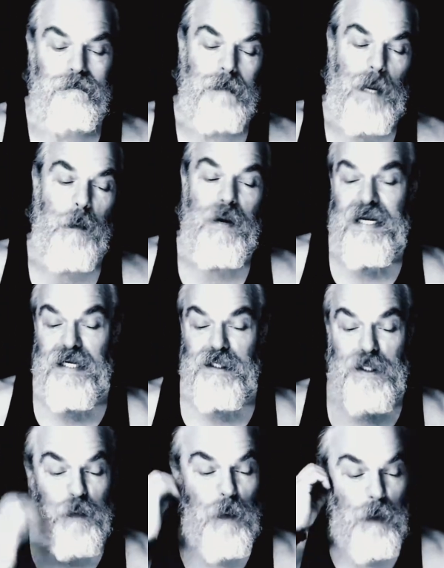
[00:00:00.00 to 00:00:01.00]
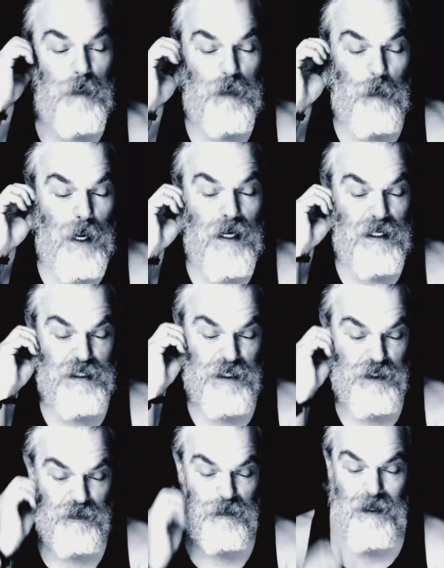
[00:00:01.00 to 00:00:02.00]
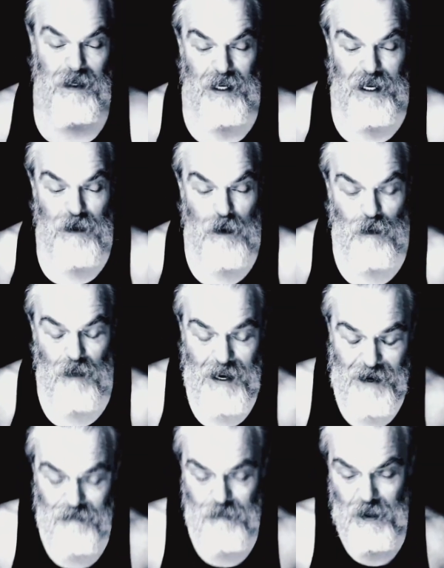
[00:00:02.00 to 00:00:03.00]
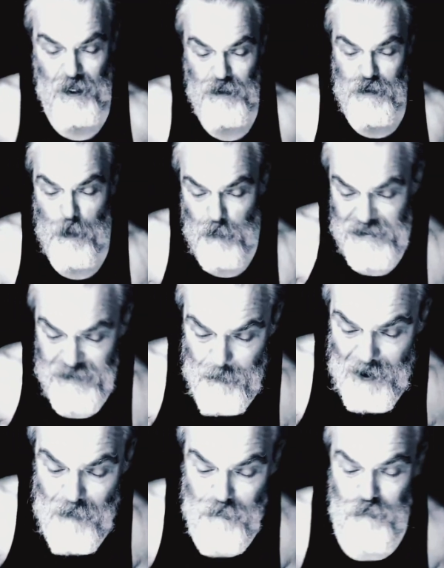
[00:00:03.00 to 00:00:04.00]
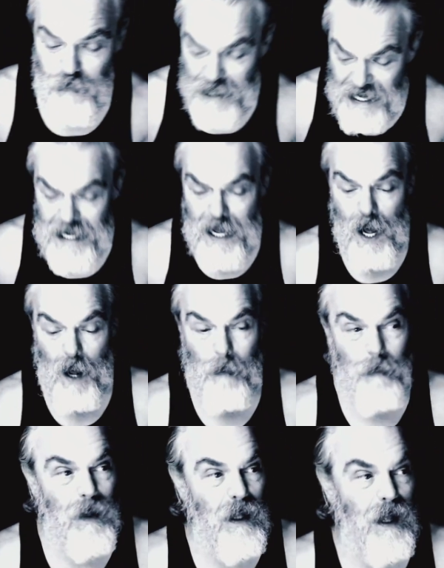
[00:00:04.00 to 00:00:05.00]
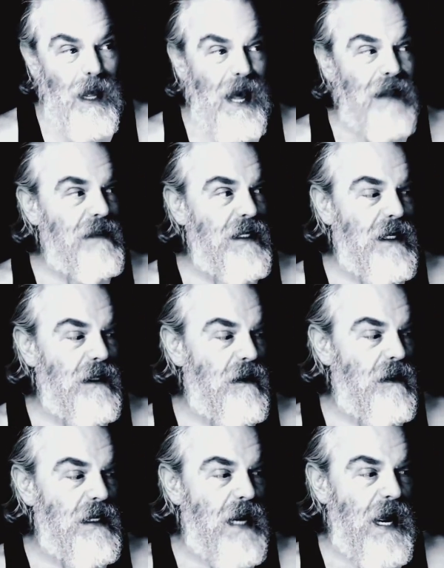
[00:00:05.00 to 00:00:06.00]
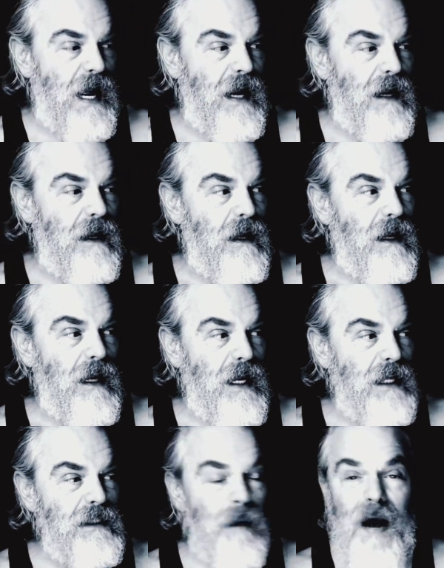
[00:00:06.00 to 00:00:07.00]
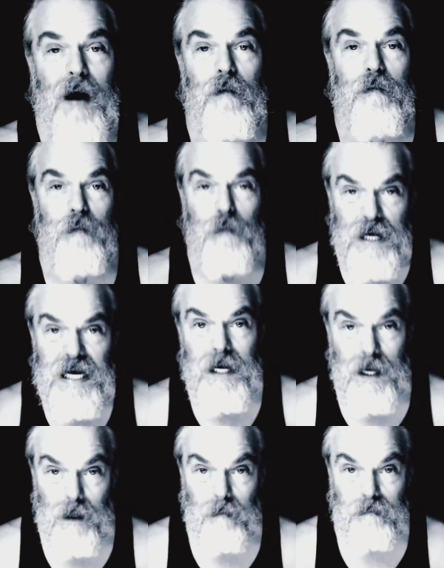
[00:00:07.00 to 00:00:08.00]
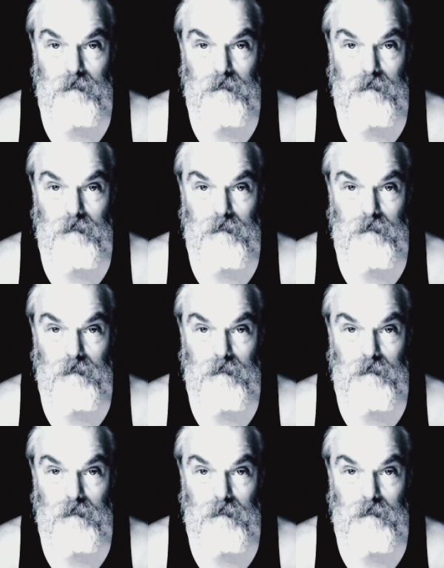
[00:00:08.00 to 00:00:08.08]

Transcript: and we can do what we want to do in our life. You know, it's about freedom at the end of the day. It's about freedom.